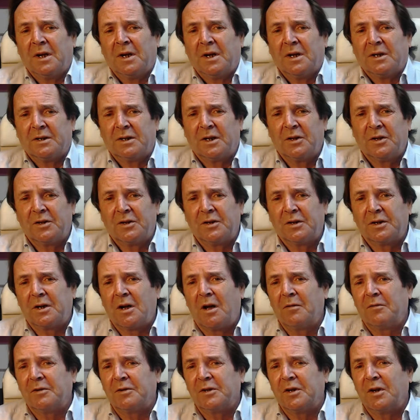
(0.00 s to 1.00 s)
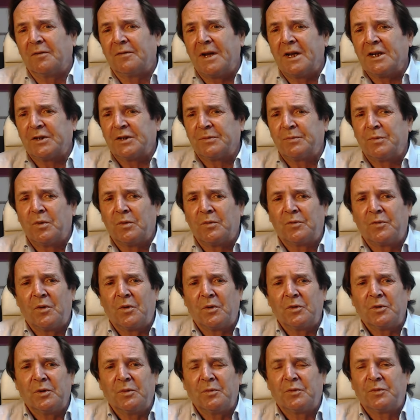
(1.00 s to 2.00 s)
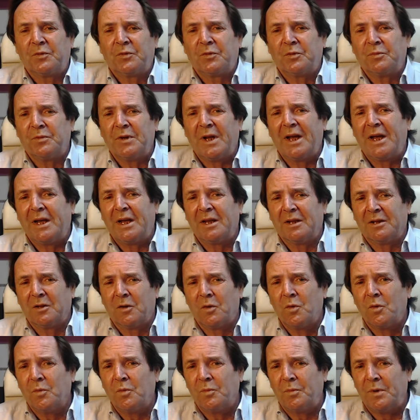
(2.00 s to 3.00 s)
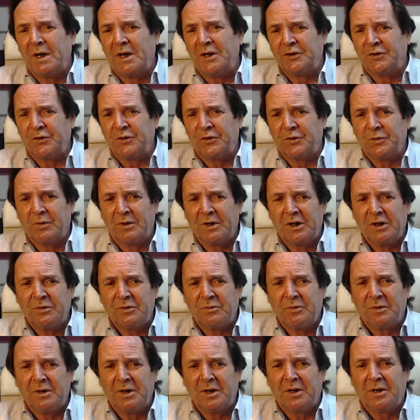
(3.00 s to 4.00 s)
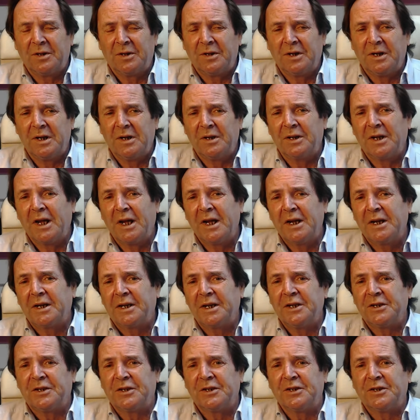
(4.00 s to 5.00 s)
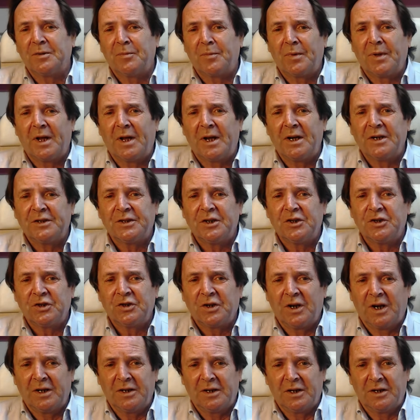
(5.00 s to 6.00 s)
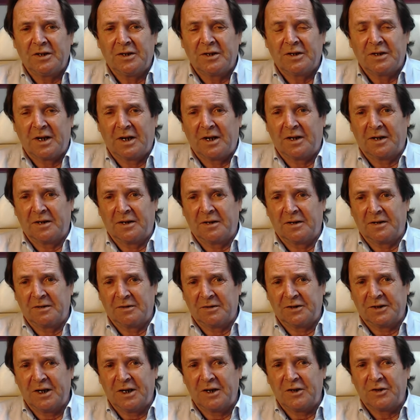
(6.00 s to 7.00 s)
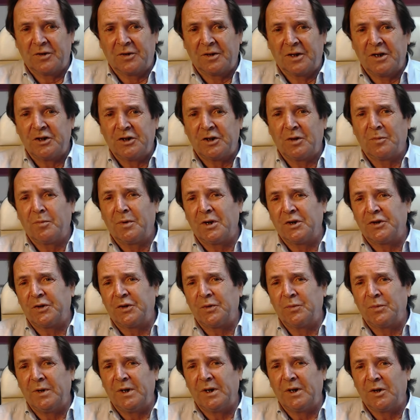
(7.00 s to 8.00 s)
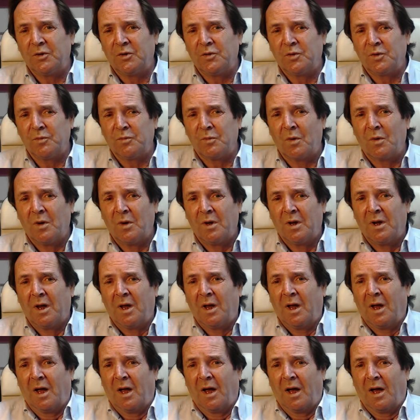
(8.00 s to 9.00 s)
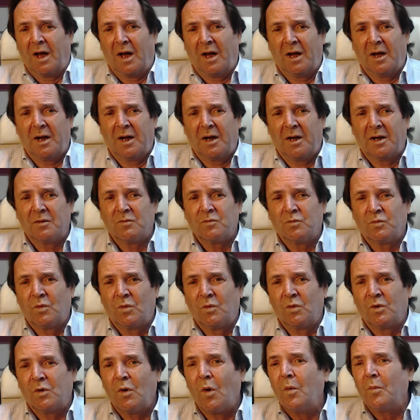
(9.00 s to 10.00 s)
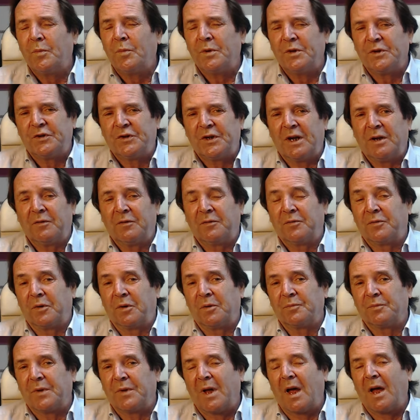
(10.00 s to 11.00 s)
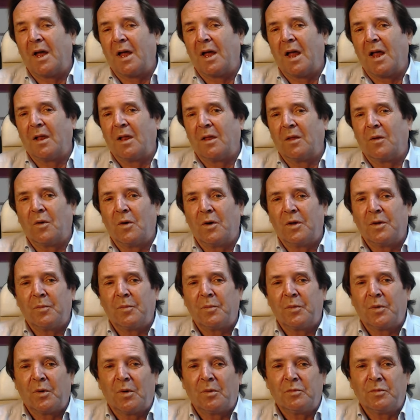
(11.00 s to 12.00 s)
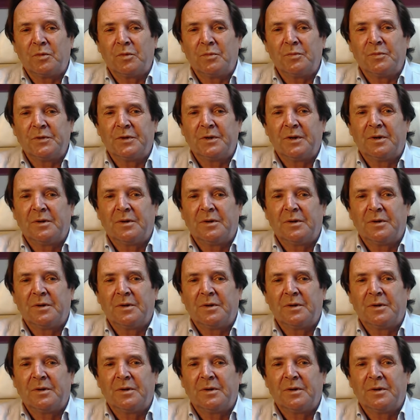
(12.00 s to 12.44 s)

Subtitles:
Now, the recovery of export volumes from the low base of 2023, the increase in supplies to China and Central Asia, plus the weaker ruble, will compensate for a lot of the problems.